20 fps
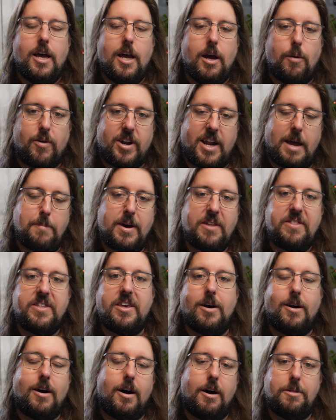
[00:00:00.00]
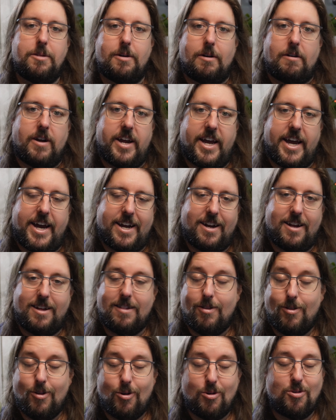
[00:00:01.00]
when I met the author at a
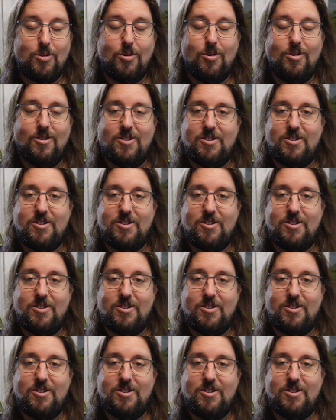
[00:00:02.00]
local